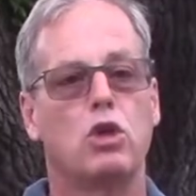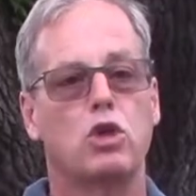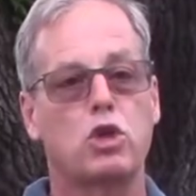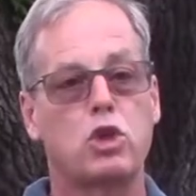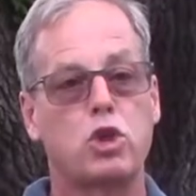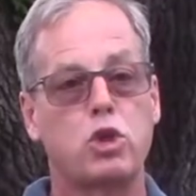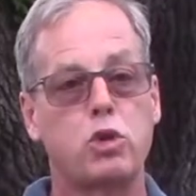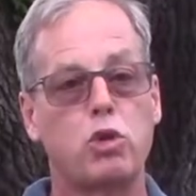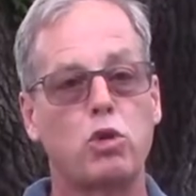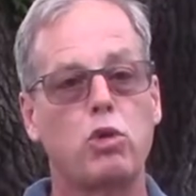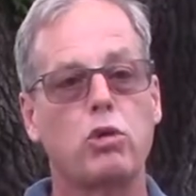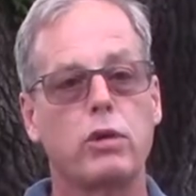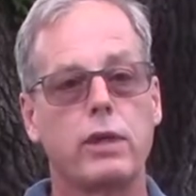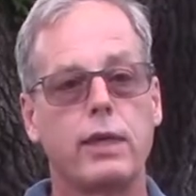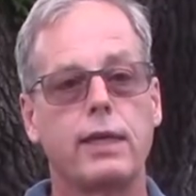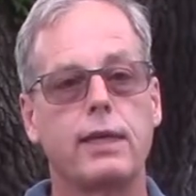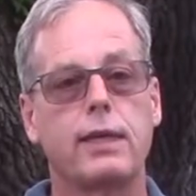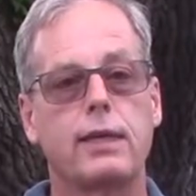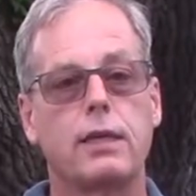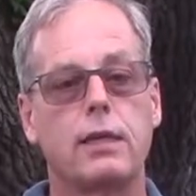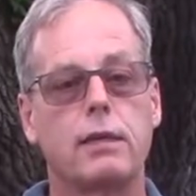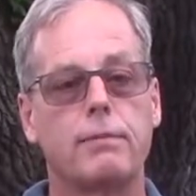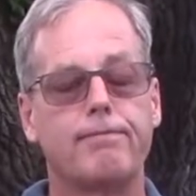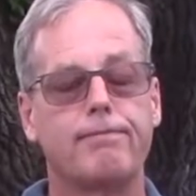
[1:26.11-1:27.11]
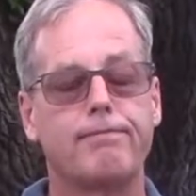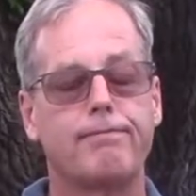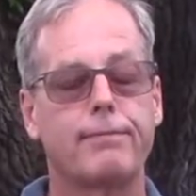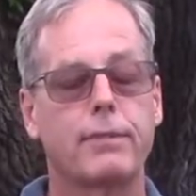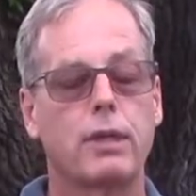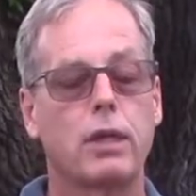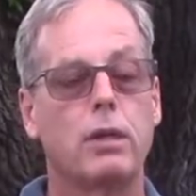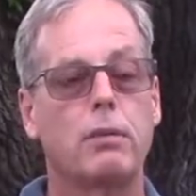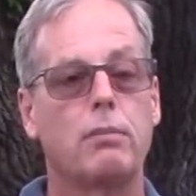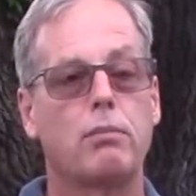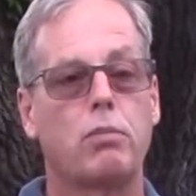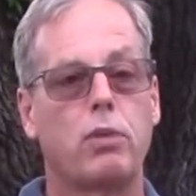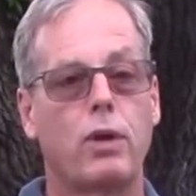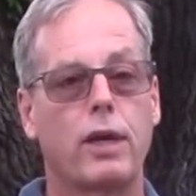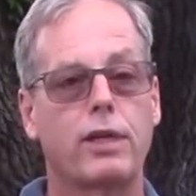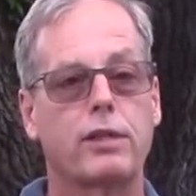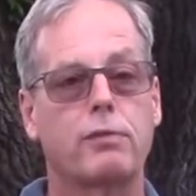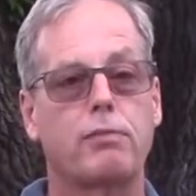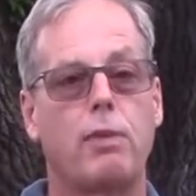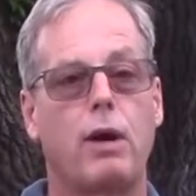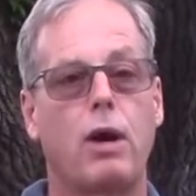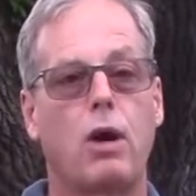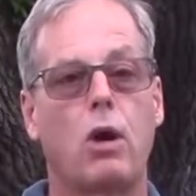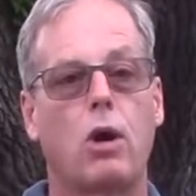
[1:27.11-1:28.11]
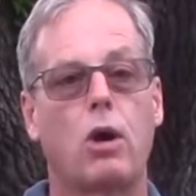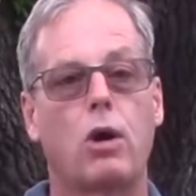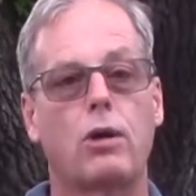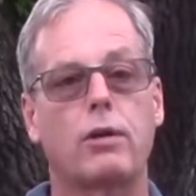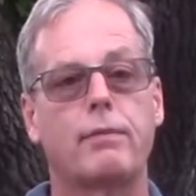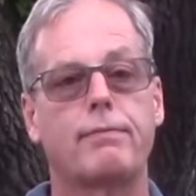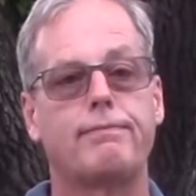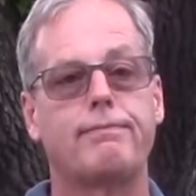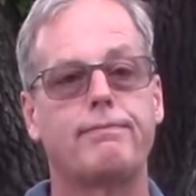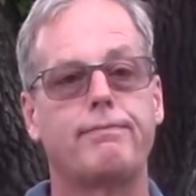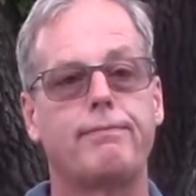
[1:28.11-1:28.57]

truly breaks my heart.